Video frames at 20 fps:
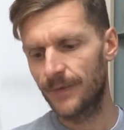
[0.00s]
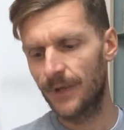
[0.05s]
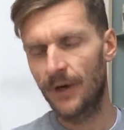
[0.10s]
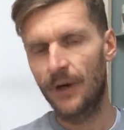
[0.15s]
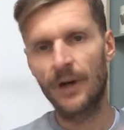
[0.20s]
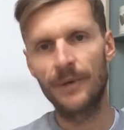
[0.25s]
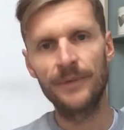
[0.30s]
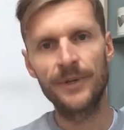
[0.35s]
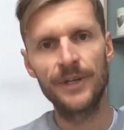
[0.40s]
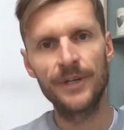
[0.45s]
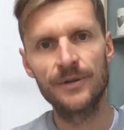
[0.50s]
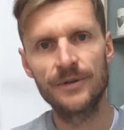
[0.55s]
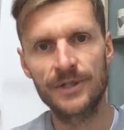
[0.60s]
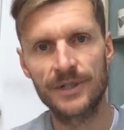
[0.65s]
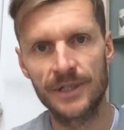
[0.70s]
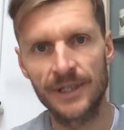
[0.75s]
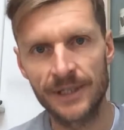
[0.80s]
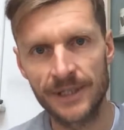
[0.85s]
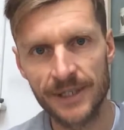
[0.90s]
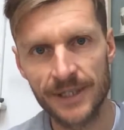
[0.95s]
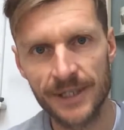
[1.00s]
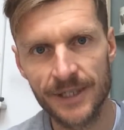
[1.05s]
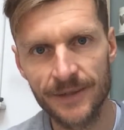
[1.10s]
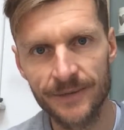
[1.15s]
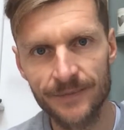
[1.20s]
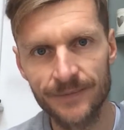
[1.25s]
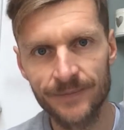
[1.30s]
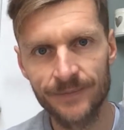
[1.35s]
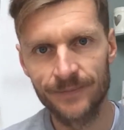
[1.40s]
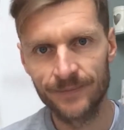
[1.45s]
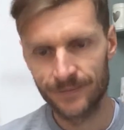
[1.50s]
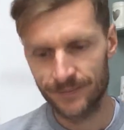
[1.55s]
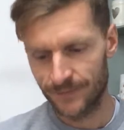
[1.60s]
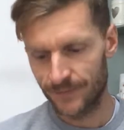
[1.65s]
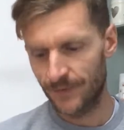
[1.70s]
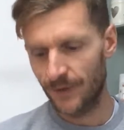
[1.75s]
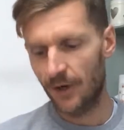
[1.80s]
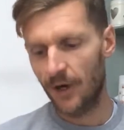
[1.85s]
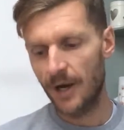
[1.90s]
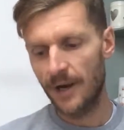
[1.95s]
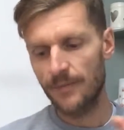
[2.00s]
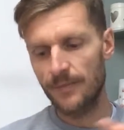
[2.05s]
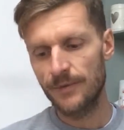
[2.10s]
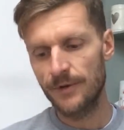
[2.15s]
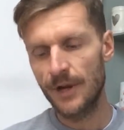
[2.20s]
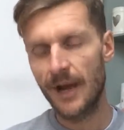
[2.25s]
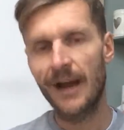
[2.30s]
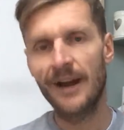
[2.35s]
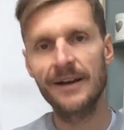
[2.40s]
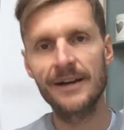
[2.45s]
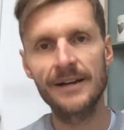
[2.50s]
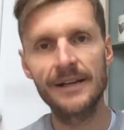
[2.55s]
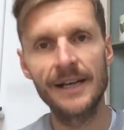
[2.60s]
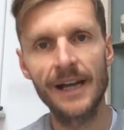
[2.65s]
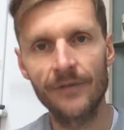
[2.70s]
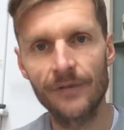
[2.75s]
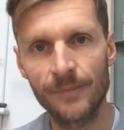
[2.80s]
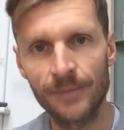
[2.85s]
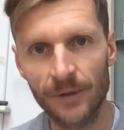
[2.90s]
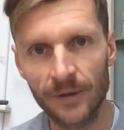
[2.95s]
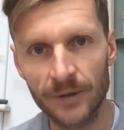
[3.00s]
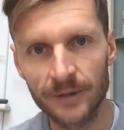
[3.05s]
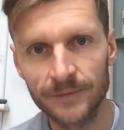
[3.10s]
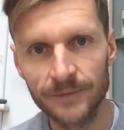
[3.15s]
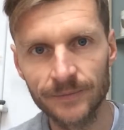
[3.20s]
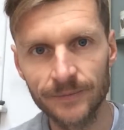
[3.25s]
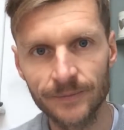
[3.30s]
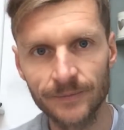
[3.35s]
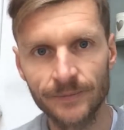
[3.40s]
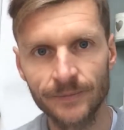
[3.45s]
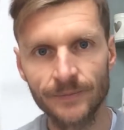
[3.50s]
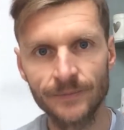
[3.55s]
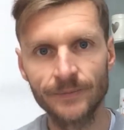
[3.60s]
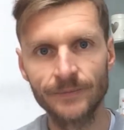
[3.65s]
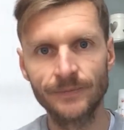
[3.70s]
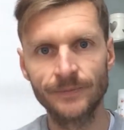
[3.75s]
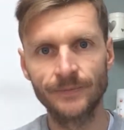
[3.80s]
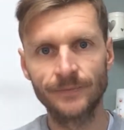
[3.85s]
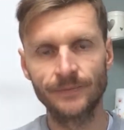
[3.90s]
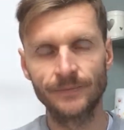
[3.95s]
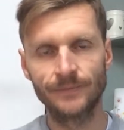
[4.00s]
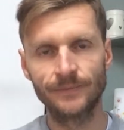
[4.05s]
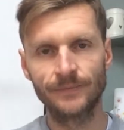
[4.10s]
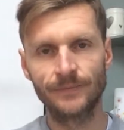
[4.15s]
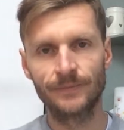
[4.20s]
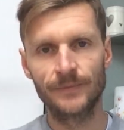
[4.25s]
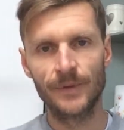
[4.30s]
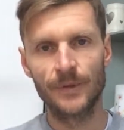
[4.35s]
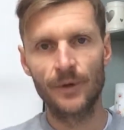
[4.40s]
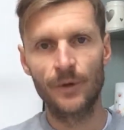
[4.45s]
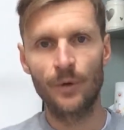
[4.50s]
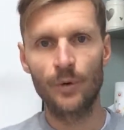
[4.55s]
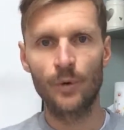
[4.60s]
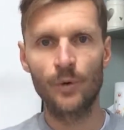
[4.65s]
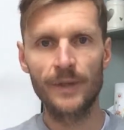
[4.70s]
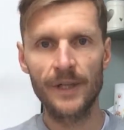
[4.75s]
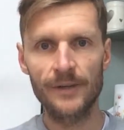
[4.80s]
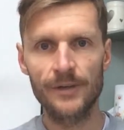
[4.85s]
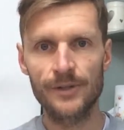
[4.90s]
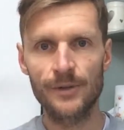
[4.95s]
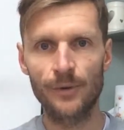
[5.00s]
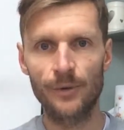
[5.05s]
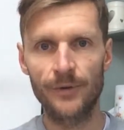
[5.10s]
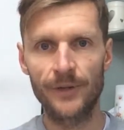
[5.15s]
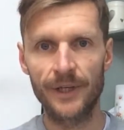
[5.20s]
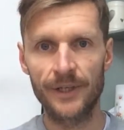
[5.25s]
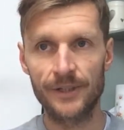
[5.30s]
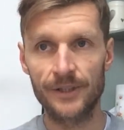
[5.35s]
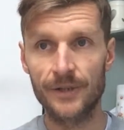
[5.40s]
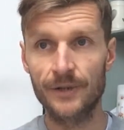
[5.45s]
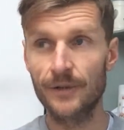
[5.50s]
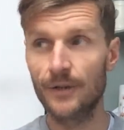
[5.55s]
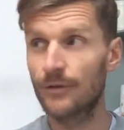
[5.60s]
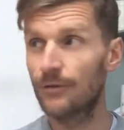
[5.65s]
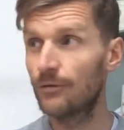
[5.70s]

I'm useless, I'm unlovable, all those sort of things can